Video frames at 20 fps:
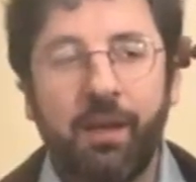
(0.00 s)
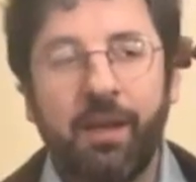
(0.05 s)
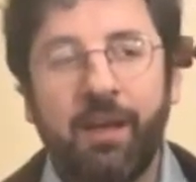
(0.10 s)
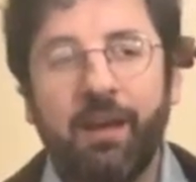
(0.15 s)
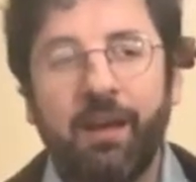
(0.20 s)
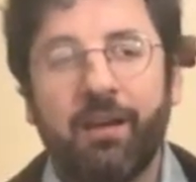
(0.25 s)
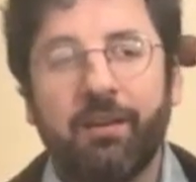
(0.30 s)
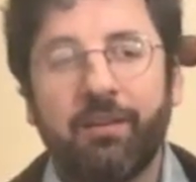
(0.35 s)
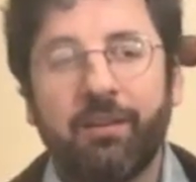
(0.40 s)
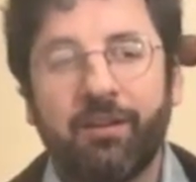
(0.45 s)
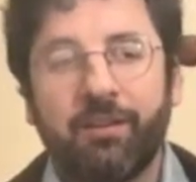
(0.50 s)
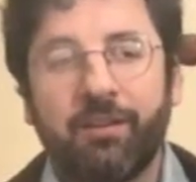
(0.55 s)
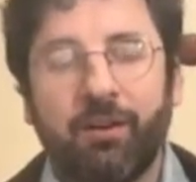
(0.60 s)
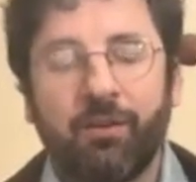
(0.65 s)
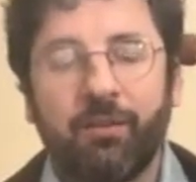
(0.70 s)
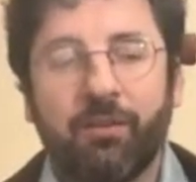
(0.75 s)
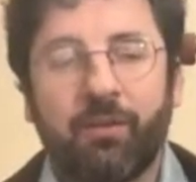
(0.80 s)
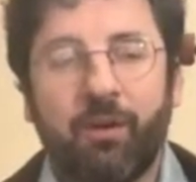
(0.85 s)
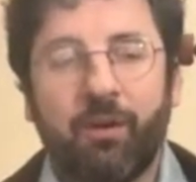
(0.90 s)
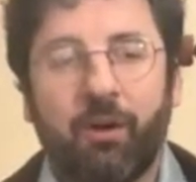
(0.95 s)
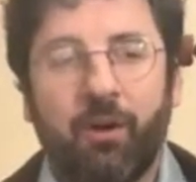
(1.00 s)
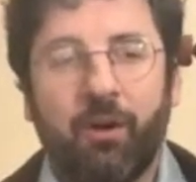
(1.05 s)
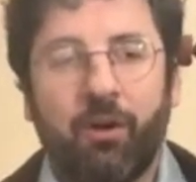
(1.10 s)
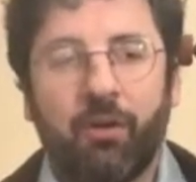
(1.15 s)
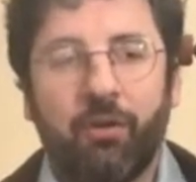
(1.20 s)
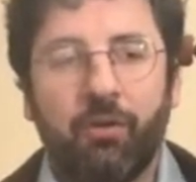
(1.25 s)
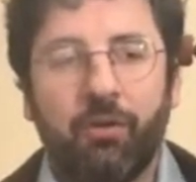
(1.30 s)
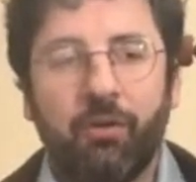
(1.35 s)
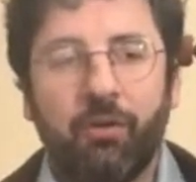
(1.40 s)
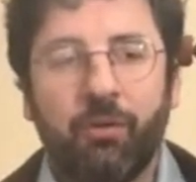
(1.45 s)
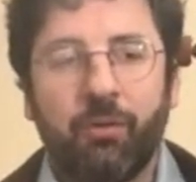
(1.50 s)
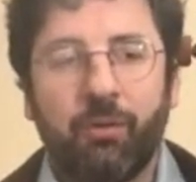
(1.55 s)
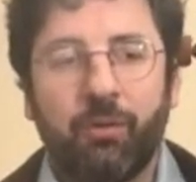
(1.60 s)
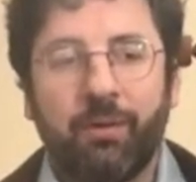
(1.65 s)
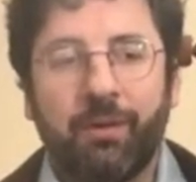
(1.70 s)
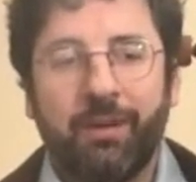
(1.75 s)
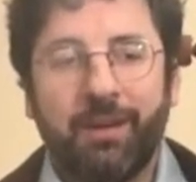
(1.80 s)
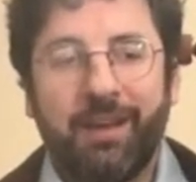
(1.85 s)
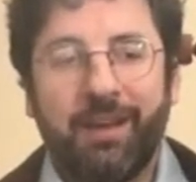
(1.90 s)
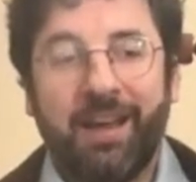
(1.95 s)
an adult learner who
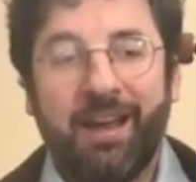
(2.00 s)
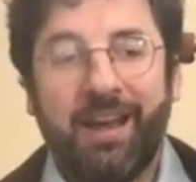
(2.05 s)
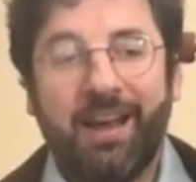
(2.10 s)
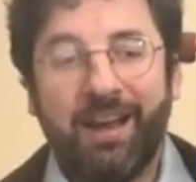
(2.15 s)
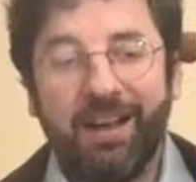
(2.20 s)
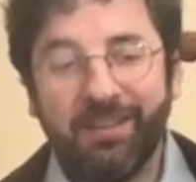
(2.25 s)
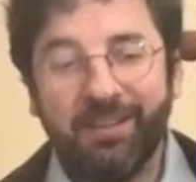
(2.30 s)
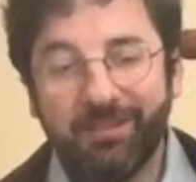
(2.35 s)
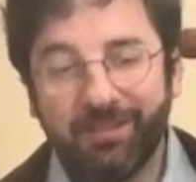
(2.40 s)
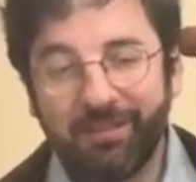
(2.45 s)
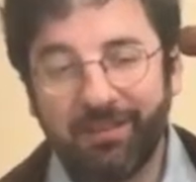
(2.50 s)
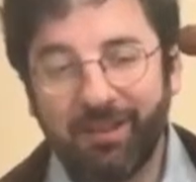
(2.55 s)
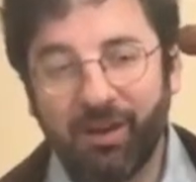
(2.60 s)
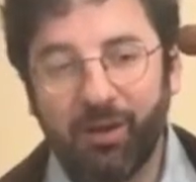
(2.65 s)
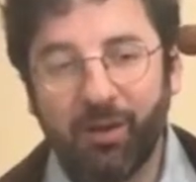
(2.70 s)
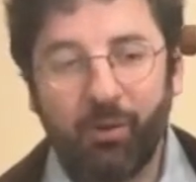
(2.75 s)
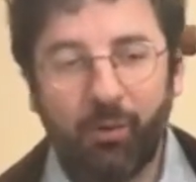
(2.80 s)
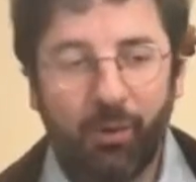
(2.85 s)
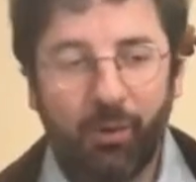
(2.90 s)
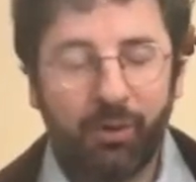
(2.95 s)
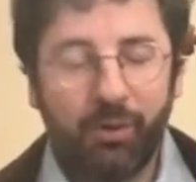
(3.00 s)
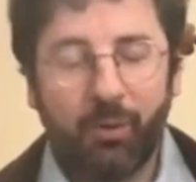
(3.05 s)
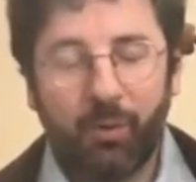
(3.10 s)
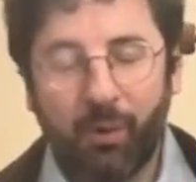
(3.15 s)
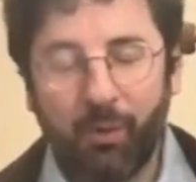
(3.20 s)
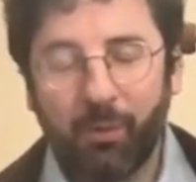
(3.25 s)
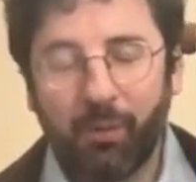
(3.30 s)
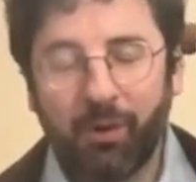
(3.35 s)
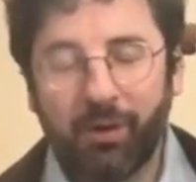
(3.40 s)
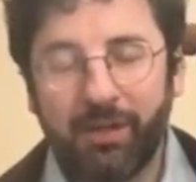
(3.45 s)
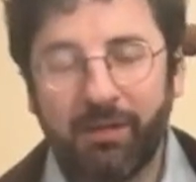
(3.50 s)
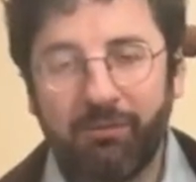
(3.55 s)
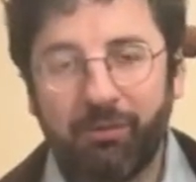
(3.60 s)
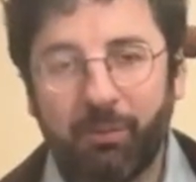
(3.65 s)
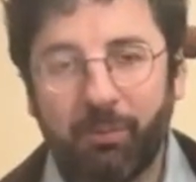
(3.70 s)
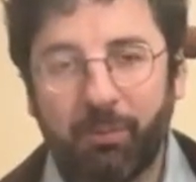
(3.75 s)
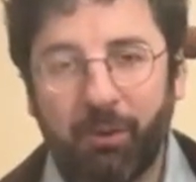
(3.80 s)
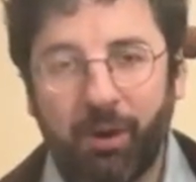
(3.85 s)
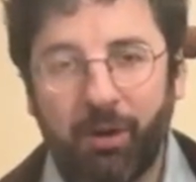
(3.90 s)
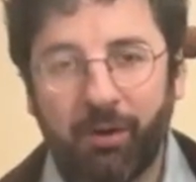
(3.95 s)
has a quote unquote working
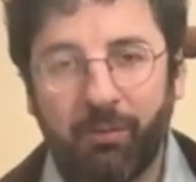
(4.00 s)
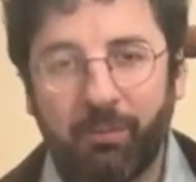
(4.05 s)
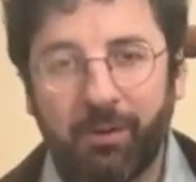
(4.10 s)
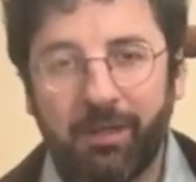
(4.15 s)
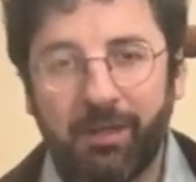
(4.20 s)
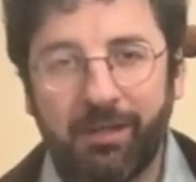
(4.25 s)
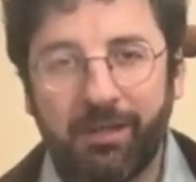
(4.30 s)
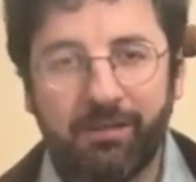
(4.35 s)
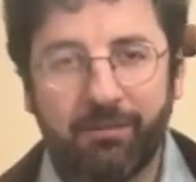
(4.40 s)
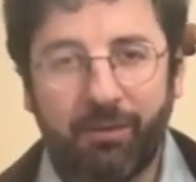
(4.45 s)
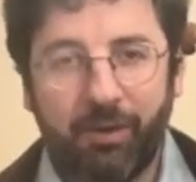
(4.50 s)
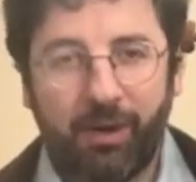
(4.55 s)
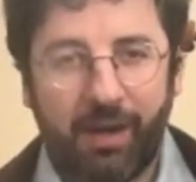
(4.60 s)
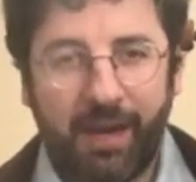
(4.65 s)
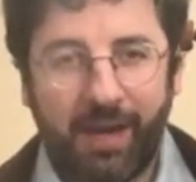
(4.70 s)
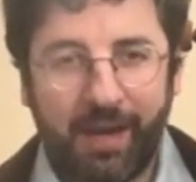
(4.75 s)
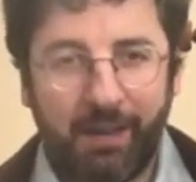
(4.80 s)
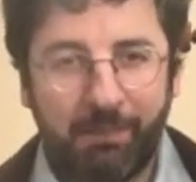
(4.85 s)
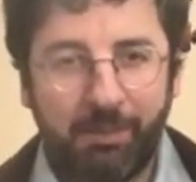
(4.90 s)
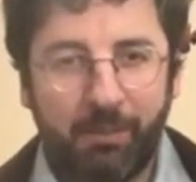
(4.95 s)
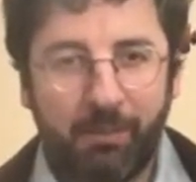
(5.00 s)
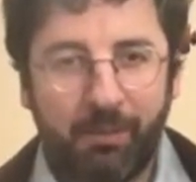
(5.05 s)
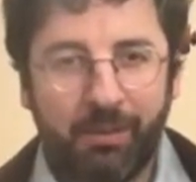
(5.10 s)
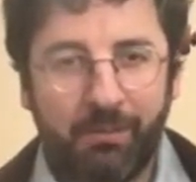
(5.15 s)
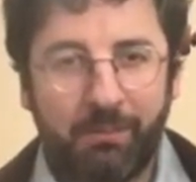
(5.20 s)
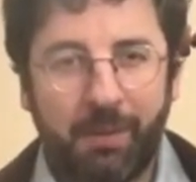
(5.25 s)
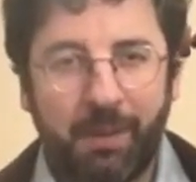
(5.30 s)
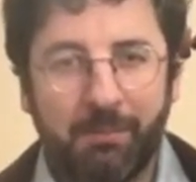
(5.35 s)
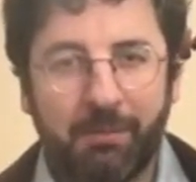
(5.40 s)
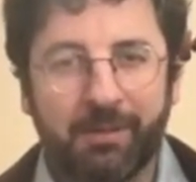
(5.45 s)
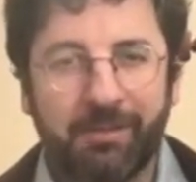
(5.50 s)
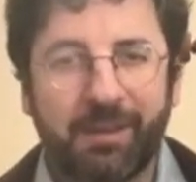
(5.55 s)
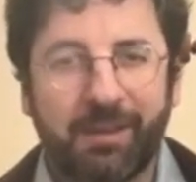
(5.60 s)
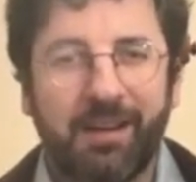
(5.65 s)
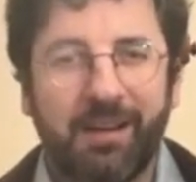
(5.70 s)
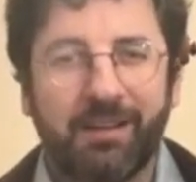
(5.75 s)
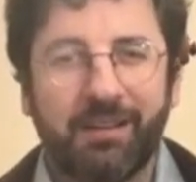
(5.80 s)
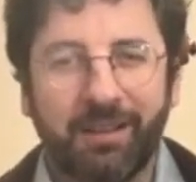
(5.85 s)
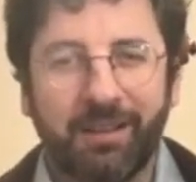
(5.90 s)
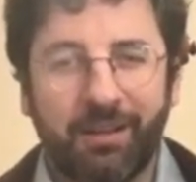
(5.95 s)
vibrato but isn't very happy with it. Maybe it's
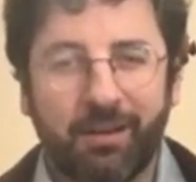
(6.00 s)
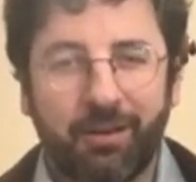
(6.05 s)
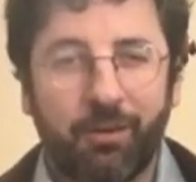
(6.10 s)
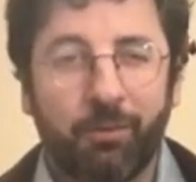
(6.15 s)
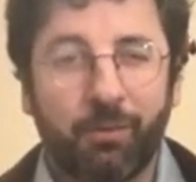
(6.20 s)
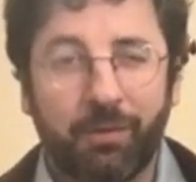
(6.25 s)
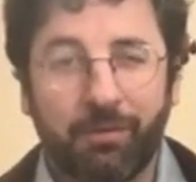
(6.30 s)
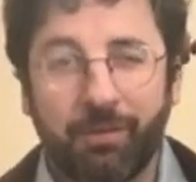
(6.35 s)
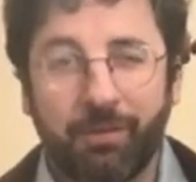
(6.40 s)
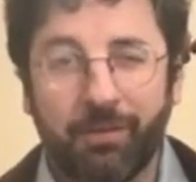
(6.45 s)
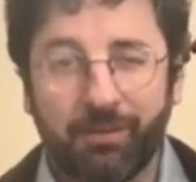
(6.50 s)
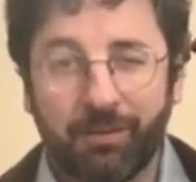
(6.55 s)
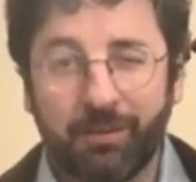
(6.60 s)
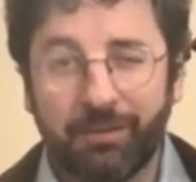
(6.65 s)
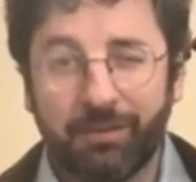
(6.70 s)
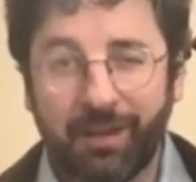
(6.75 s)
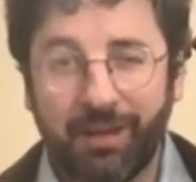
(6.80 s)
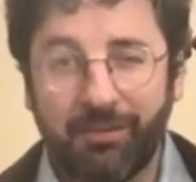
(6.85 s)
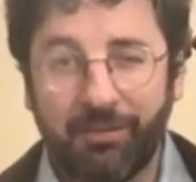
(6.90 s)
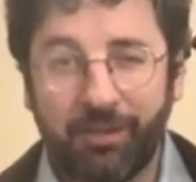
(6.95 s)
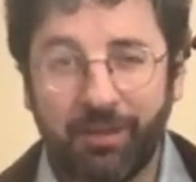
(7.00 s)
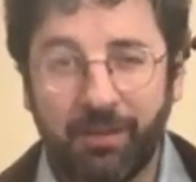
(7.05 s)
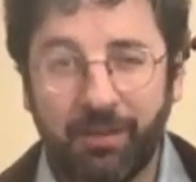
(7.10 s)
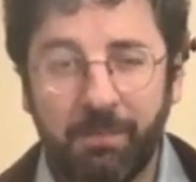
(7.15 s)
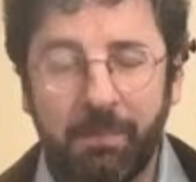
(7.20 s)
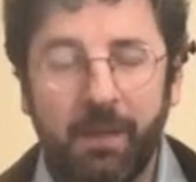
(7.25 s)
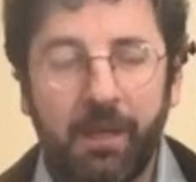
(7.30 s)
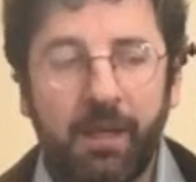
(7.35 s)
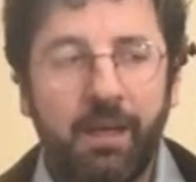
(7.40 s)
kind of littered with physical tension.